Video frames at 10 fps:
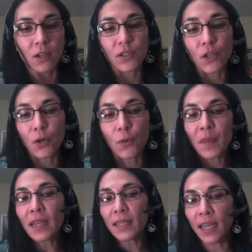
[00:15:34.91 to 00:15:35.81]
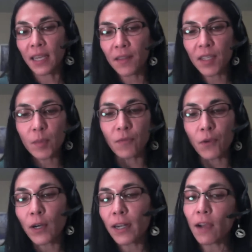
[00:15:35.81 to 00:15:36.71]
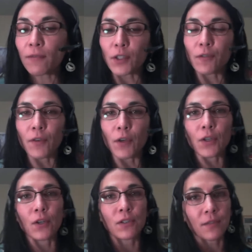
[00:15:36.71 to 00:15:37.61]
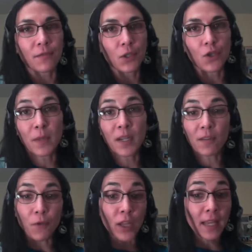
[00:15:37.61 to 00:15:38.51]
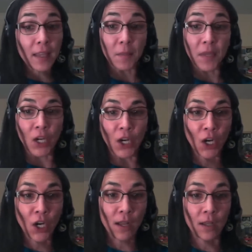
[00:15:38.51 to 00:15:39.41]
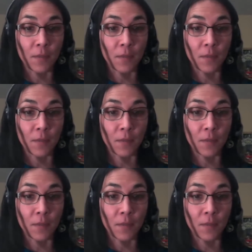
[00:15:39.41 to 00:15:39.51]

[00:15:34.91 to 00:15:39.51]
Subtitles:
So taking these before and after photos, if you do them in a full-length mirror,